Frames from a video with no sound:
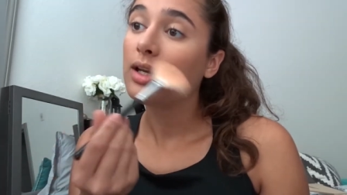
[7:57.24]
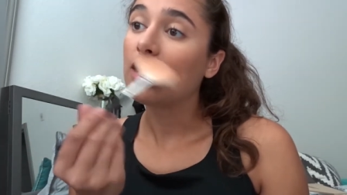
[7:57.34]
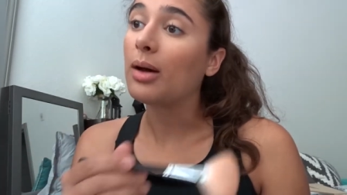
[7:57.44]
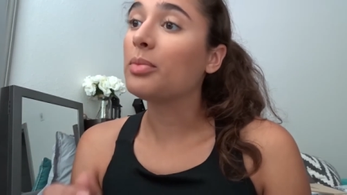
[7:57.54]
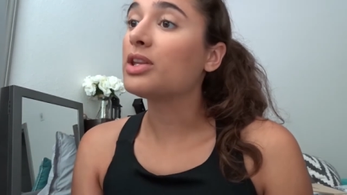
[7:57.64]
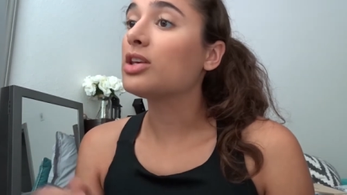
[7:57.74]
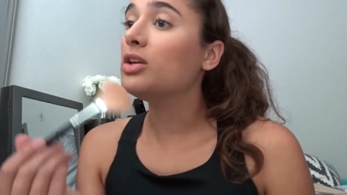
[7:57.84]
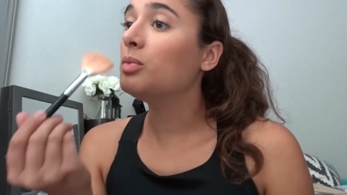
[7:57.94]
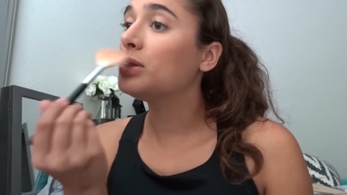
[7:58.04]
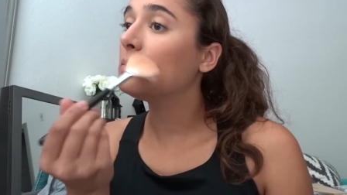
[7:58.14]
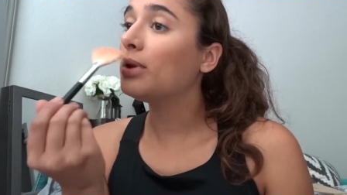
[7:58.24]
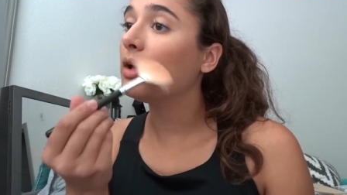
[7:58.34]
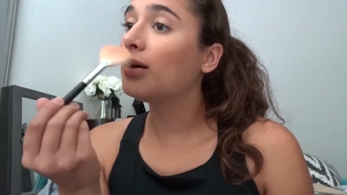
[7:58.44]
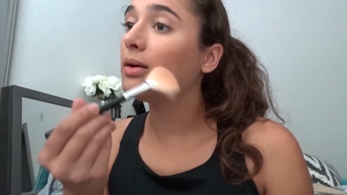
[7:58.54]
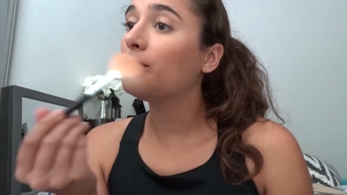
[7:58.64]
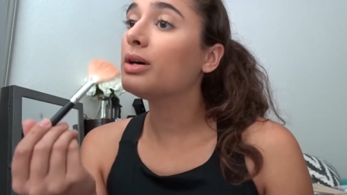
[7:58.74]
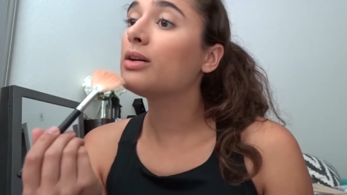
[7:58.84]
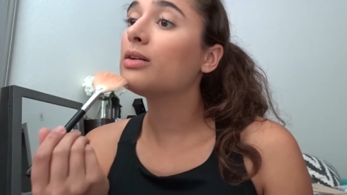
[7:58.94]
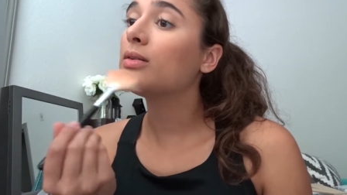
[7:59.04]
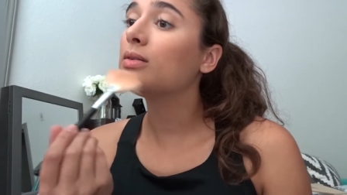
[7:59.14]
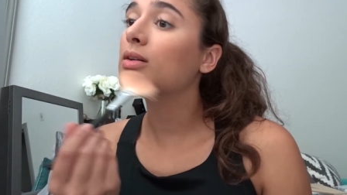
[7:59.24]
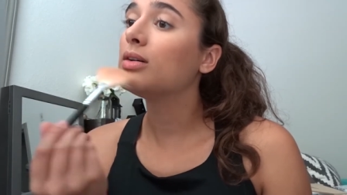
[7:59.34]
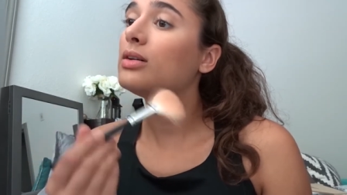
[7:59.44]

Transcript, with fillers: Top of the cupid's bow,